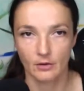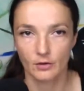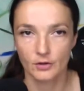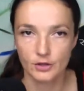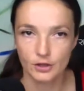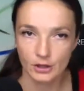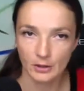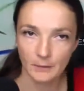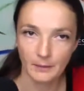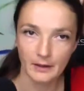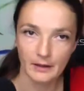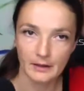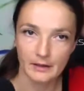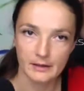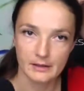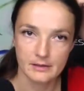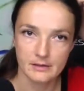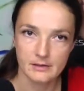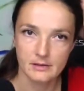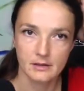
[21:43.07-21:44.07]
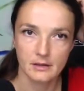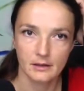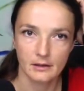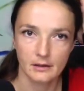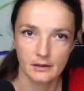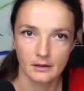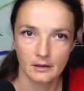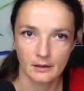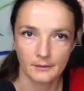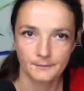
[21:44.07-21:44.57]
Earthship is
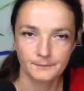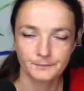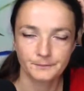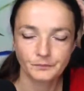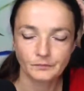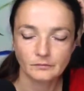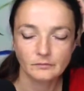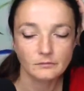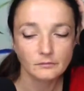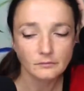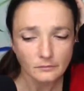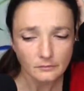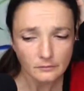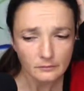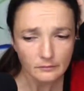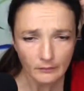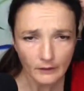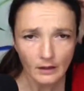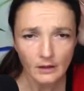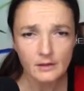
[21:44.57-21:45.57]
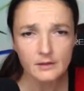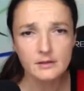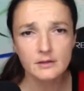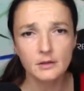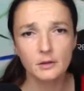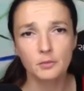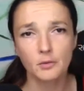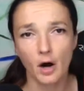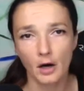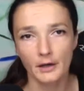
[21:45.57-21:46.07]

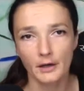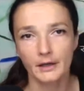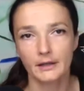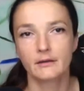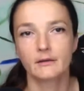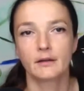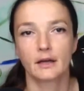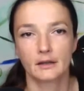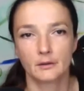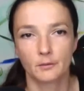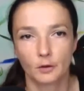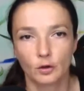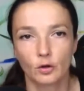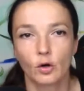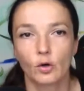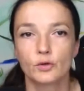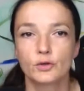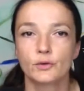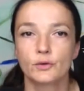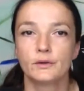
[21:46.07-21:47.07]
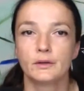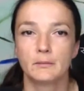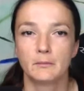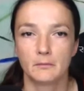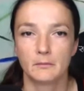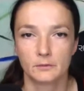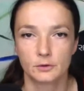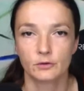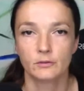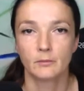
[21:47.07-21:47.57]
the rocket that will go to
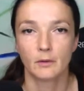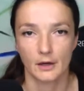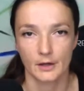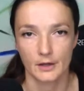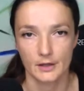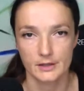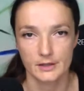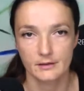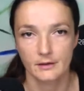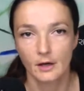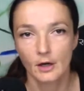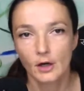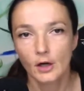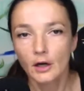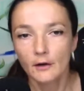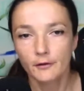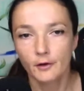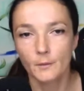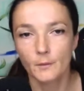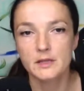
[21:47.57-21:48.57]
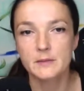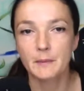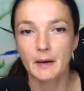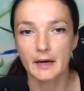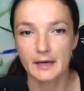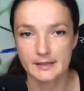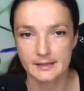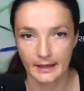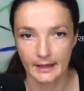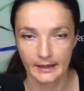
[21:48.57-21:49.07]
Mars from
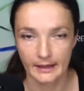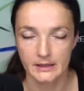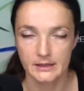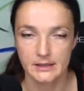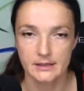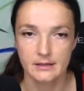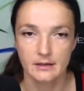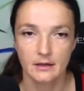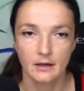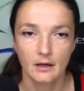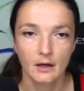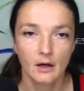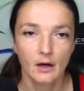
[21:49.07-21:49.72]
SpaceX.